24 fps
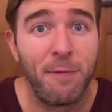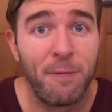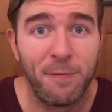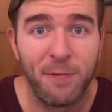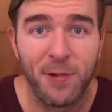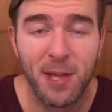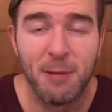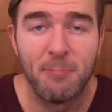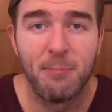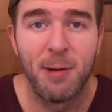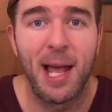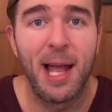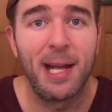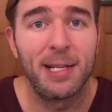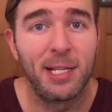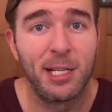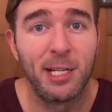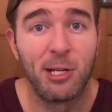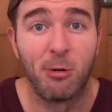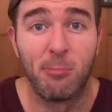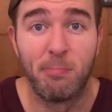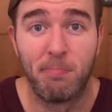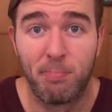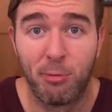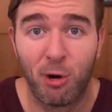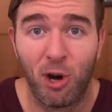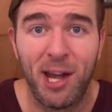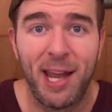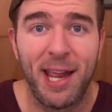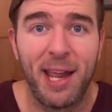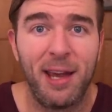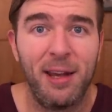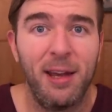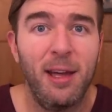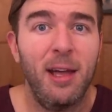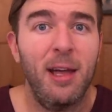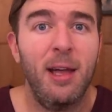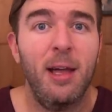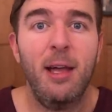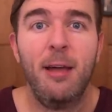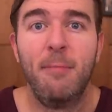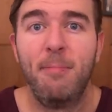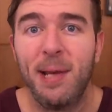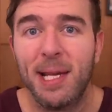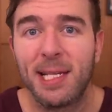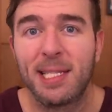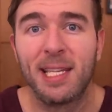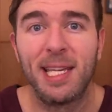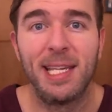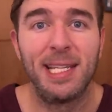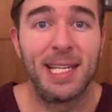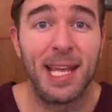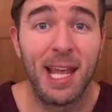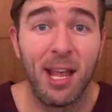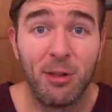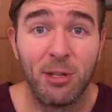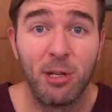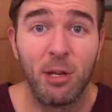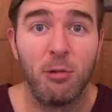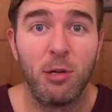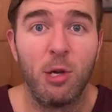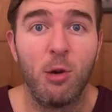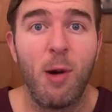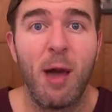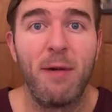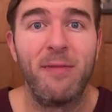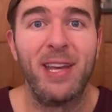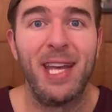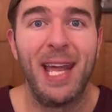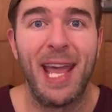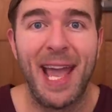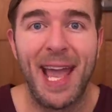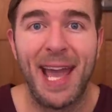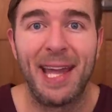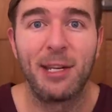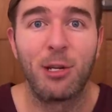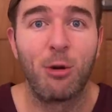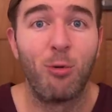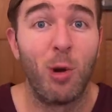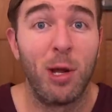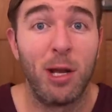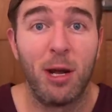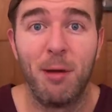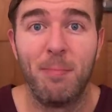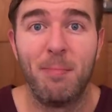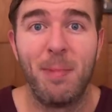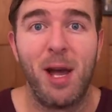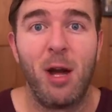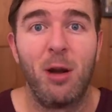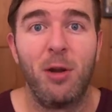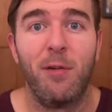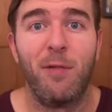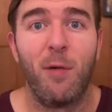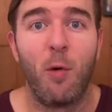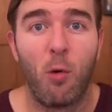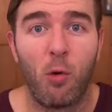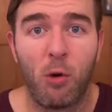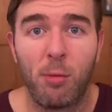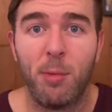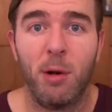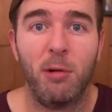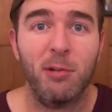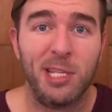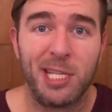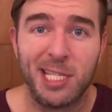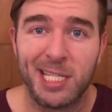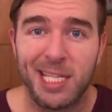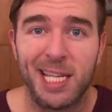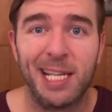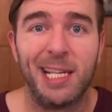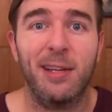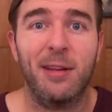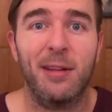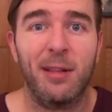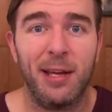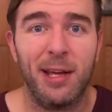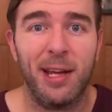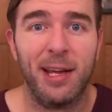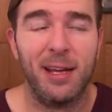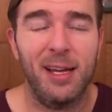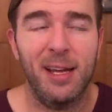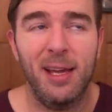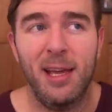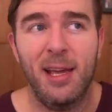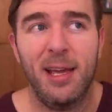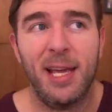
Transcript: Feedback to your brain, basically telling you have an adequate amount of hormone signaling